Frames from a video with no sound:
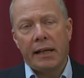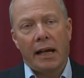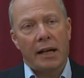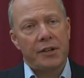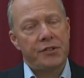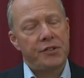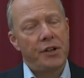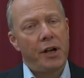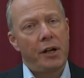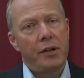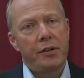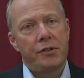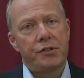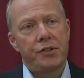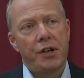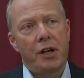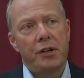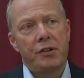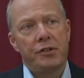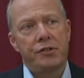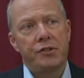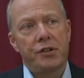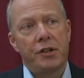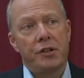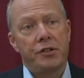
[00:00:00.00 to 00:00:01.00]
Yeah,
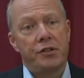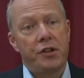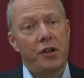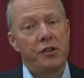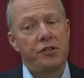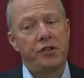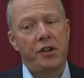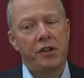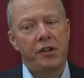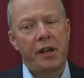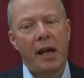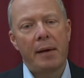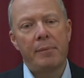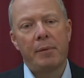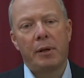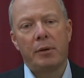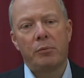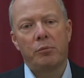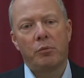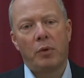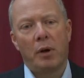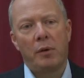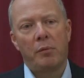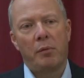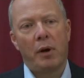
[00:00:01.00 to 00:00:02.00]
so
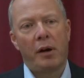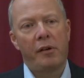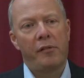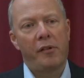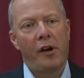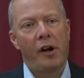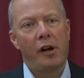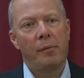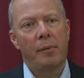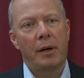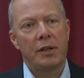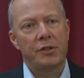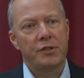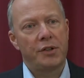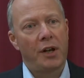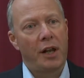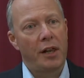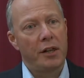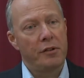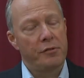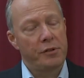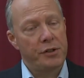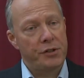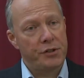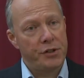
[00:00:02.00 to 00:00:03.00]
Yemen, we're very much still at
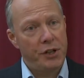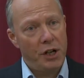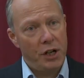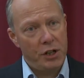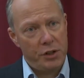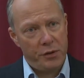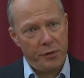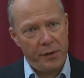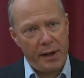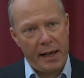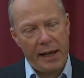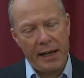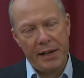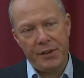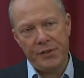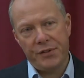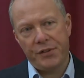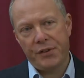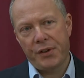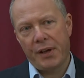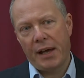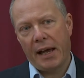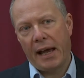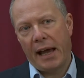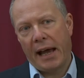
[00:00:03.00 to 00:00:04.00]
the research
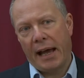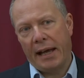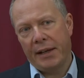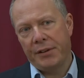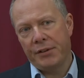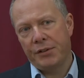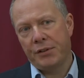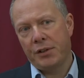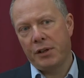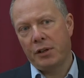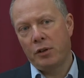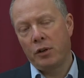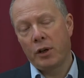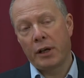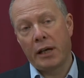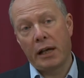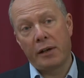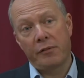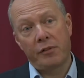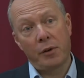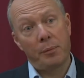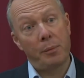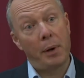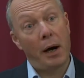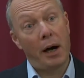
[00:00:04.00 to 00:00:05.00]
phase and looking
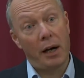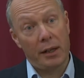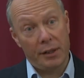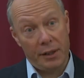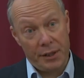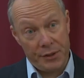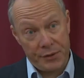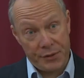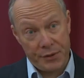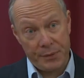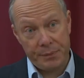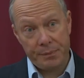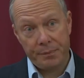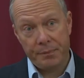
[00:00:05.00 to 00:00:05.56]
for partners.